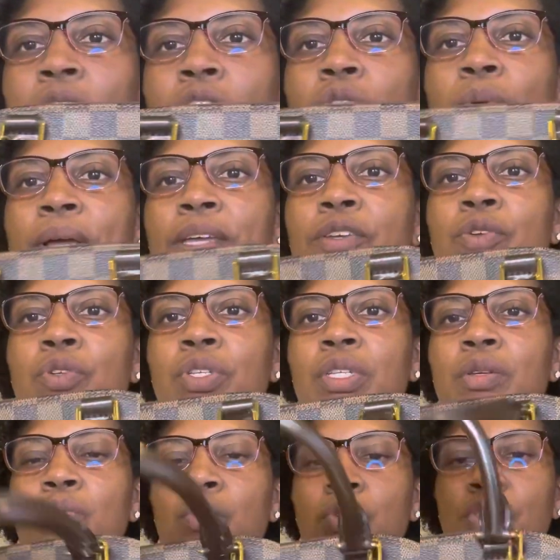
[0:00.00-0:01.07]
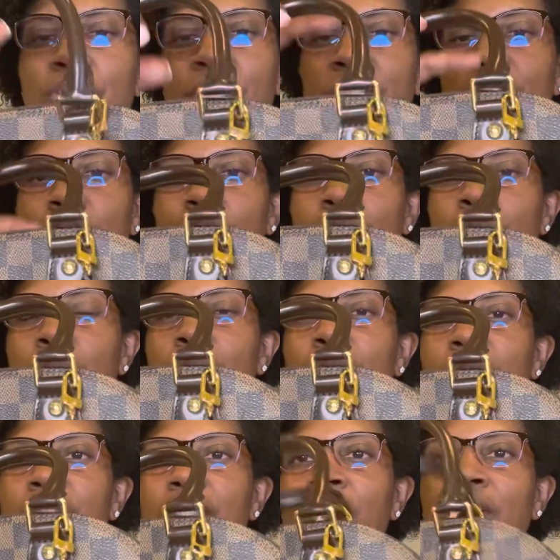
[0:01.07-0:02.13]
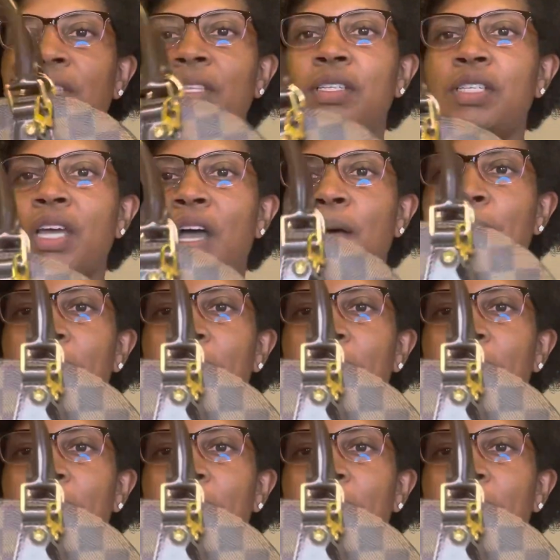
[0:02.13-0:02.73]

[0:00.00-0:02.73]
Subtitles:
So I usually will just use the top